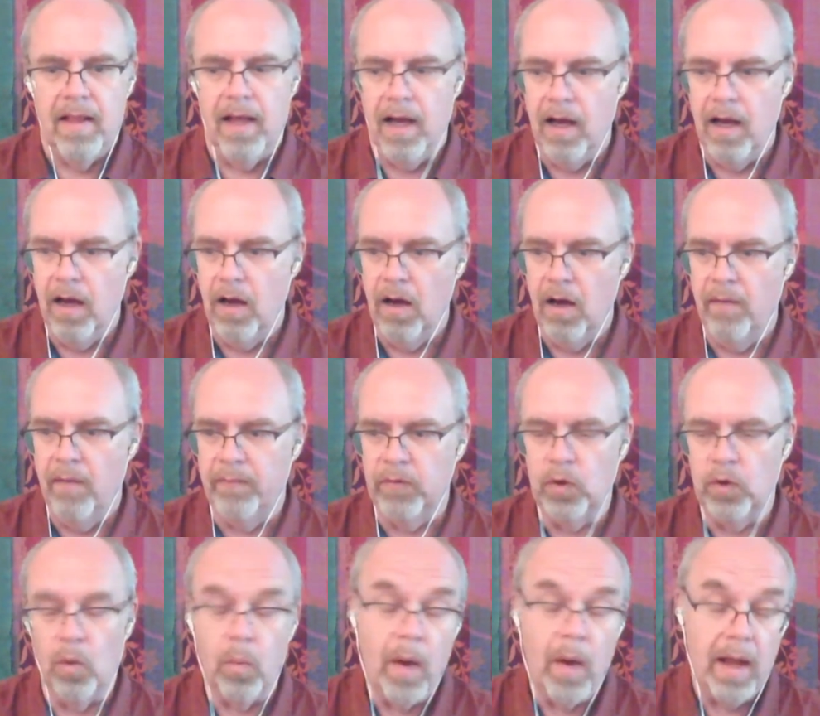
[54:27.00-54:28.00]
Uh,
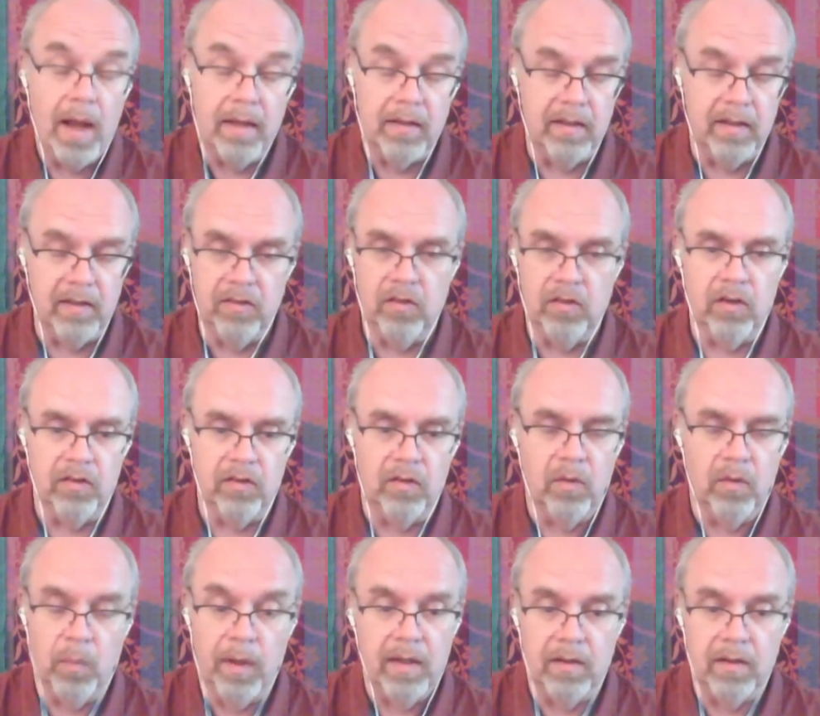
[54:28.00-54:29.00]
the when is just
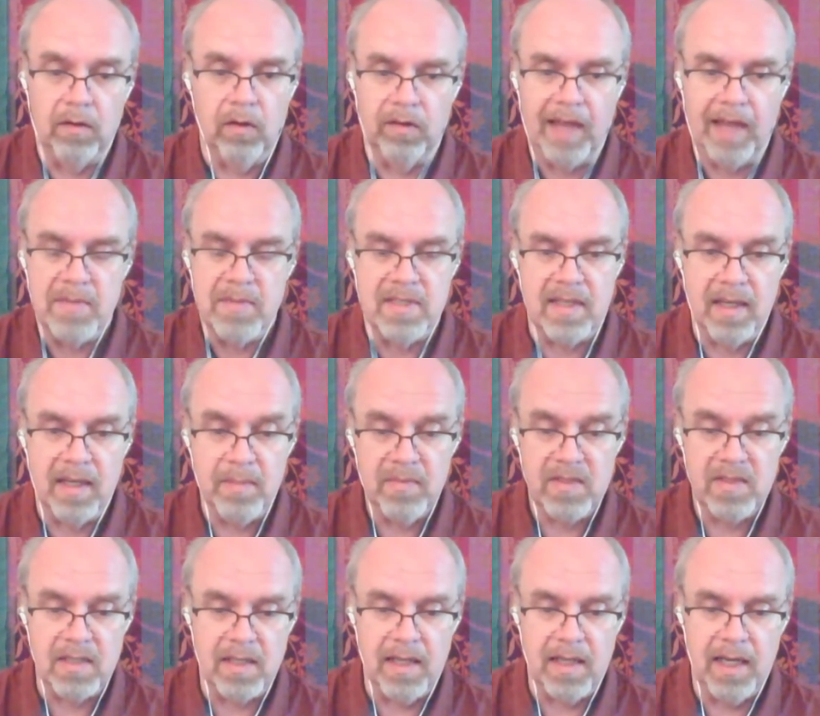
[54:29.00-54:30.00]
the when, the
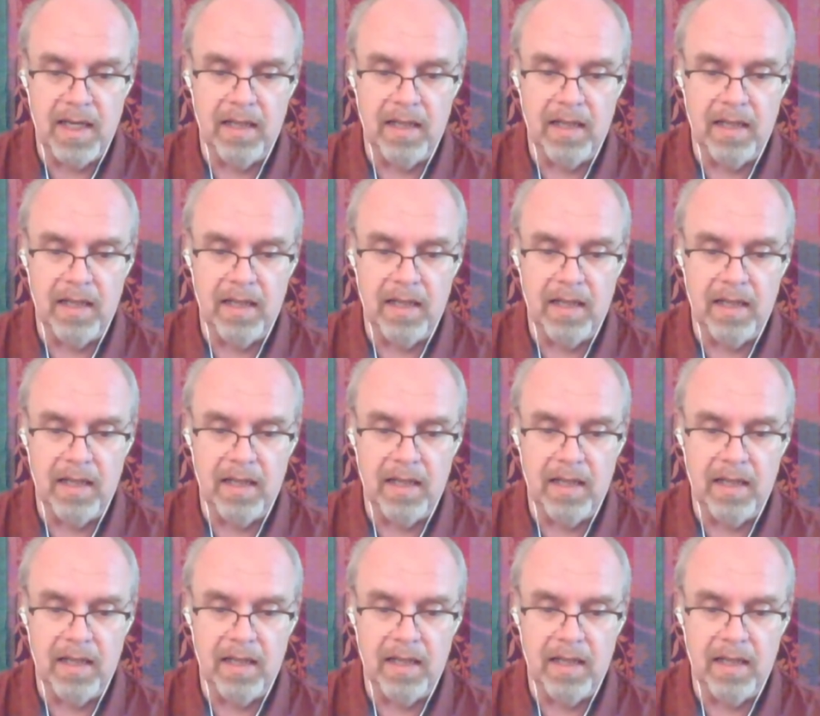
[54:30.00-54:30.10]
timestamps,